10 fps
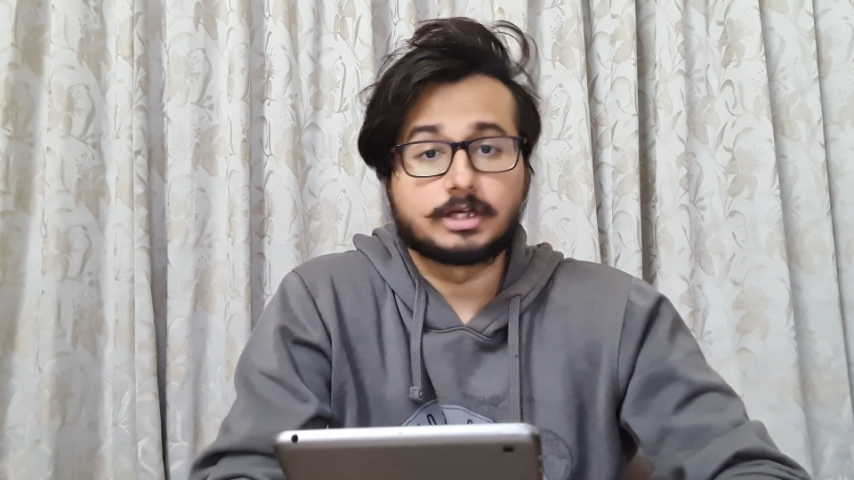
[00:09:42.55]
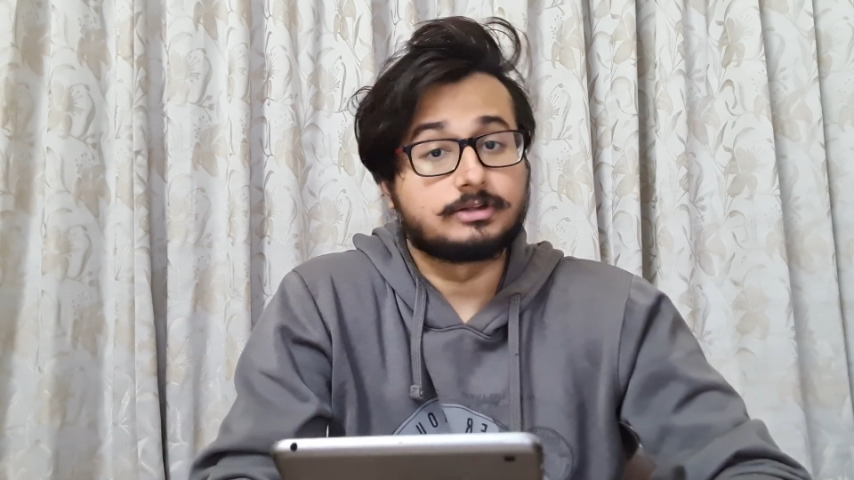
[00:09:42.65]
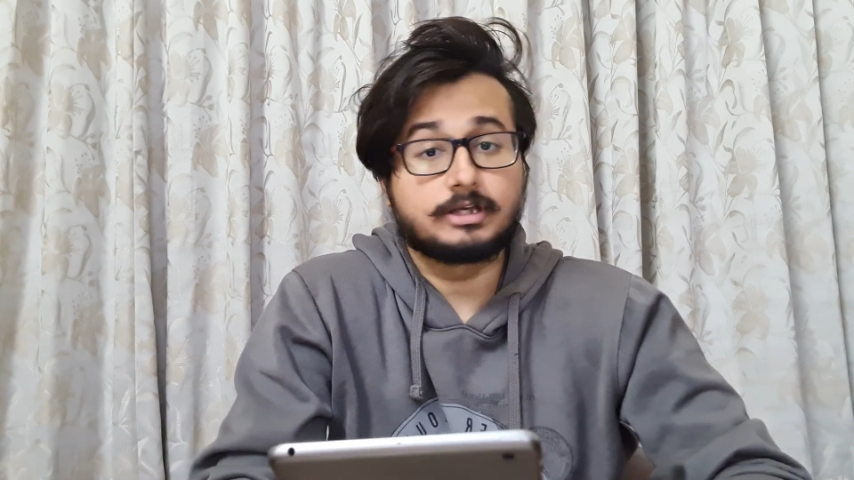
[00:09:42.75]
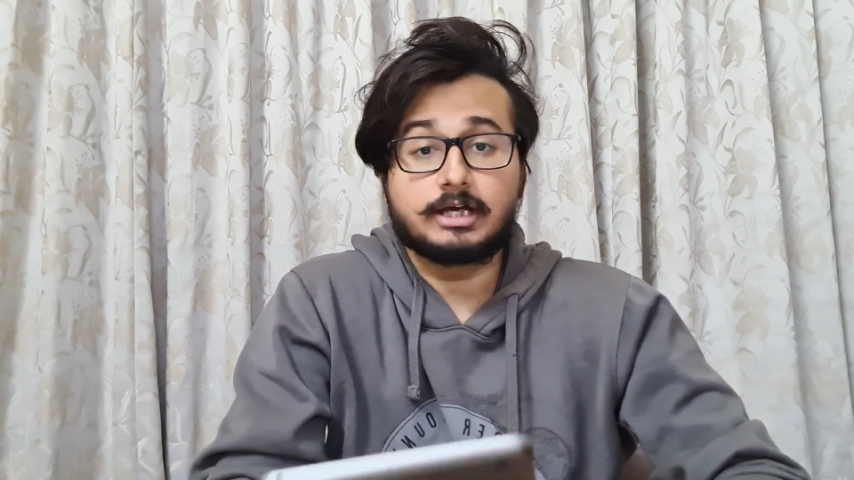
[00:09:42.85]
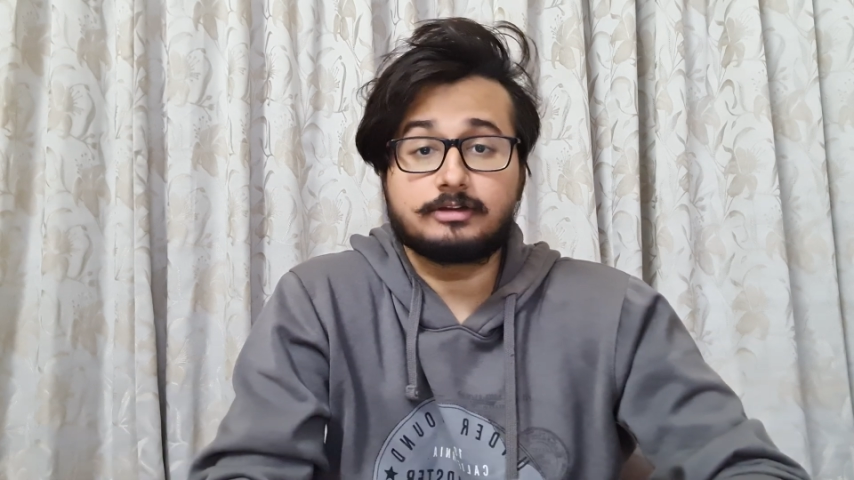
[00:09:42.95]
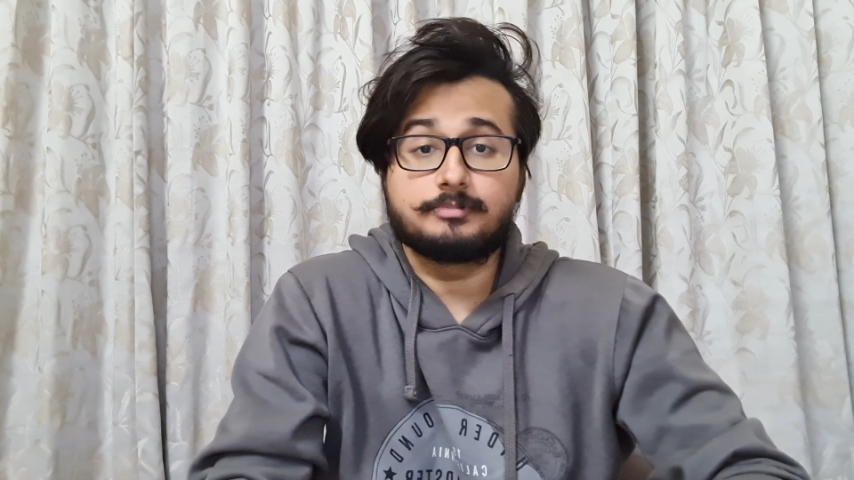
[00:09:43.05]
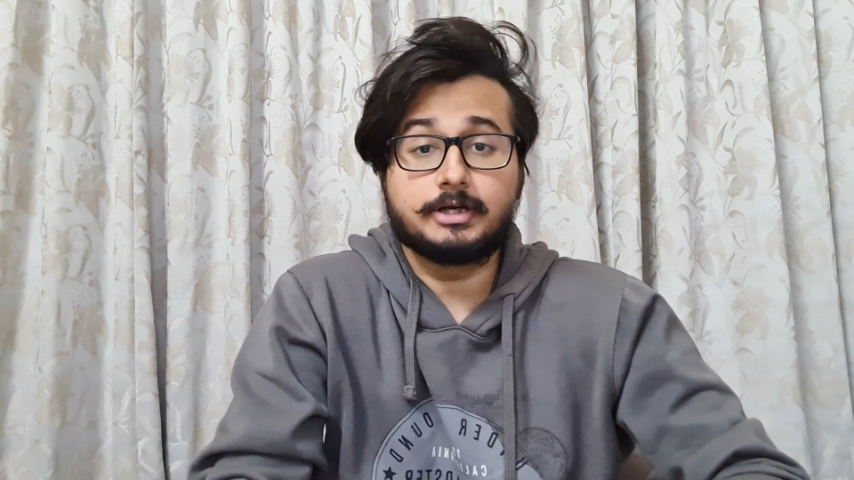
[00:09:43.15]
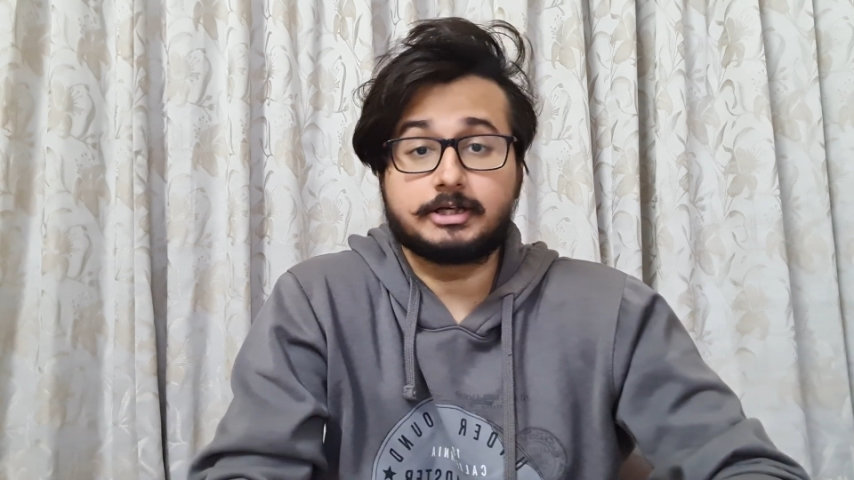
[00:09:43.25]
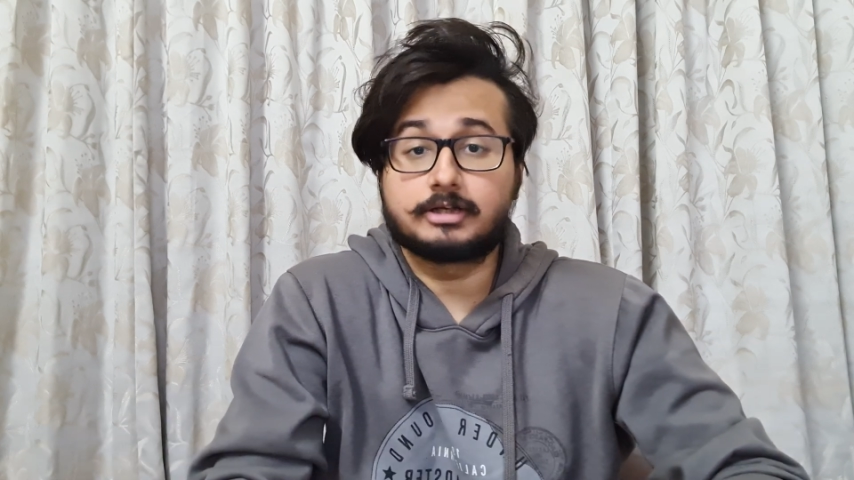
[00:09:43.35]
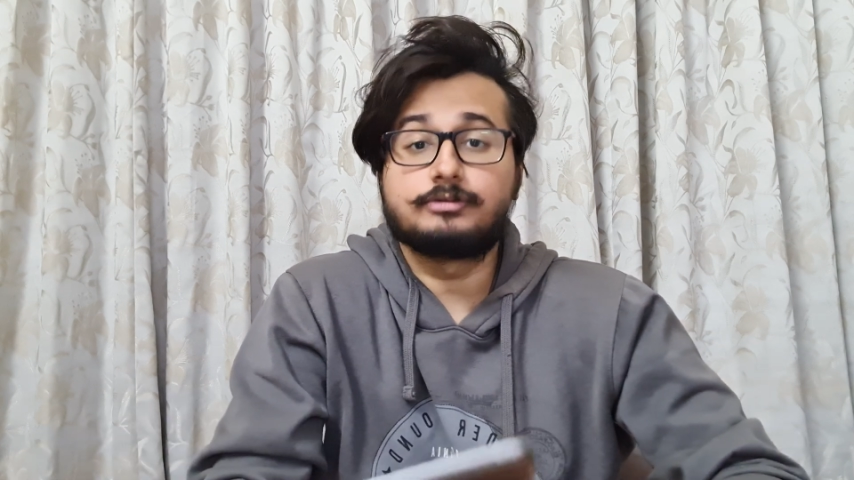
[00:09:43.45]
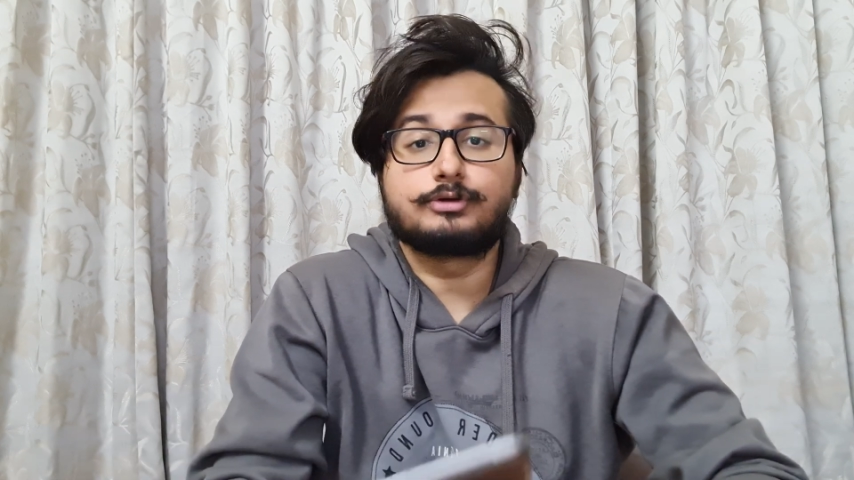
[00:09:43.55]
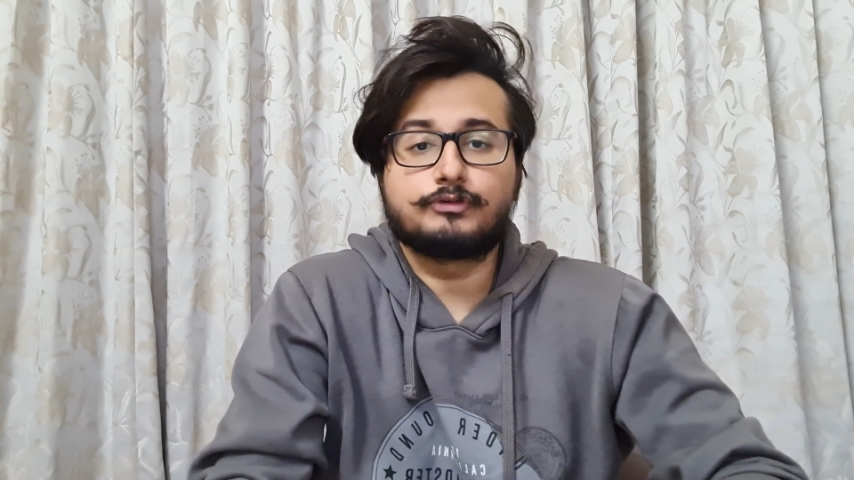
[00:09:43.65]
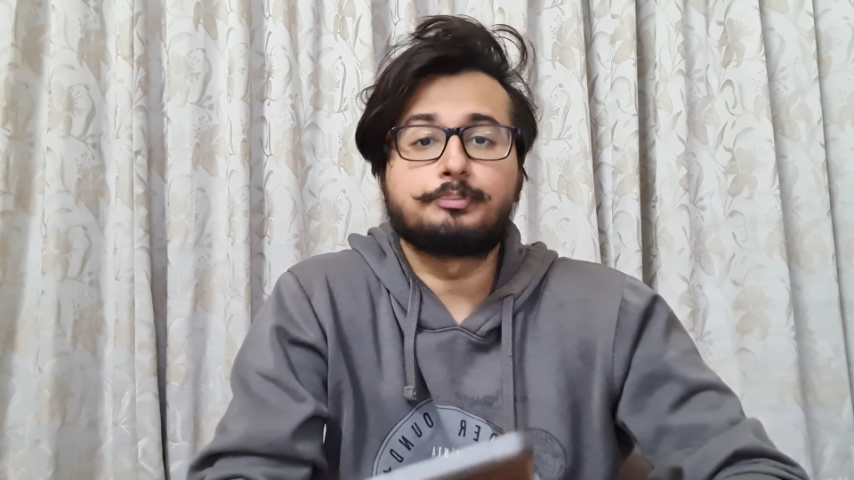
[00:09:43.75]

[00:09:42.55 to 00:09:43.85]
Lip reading: there has been tons of